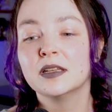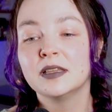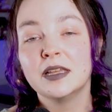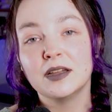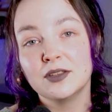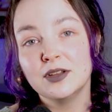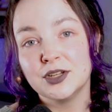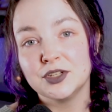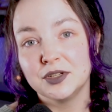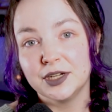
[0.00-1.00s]
The other
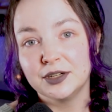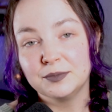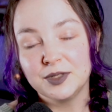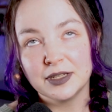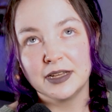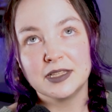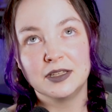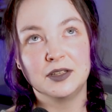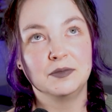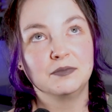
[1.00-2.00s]
issue here, besides
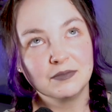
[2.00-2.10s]
the